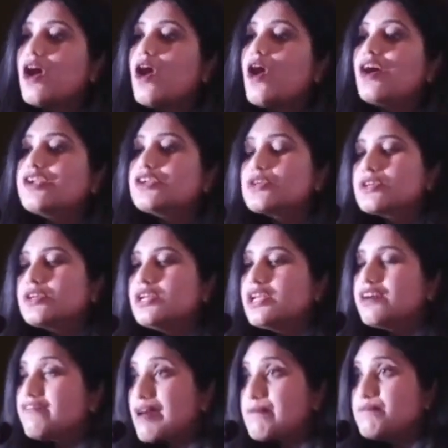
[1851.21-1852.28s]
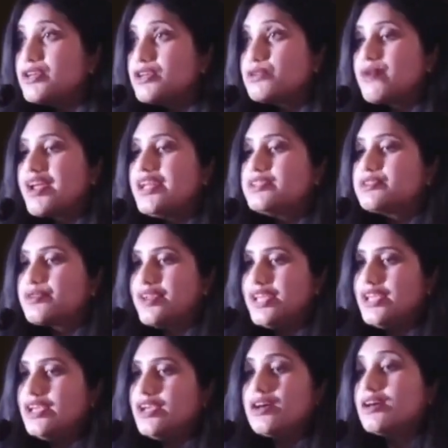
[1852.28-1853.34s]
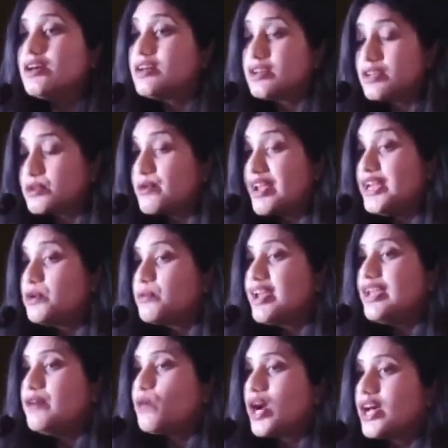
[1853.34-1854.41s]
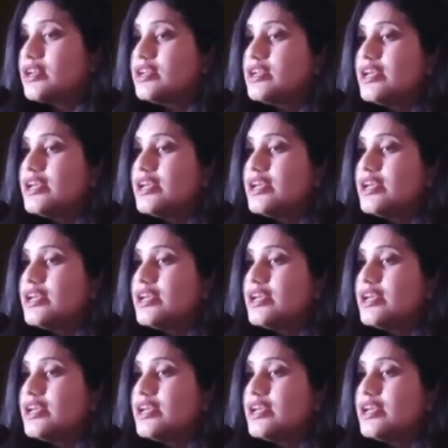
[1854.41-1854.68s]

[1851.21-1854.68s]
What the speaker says: on November 23, 2021,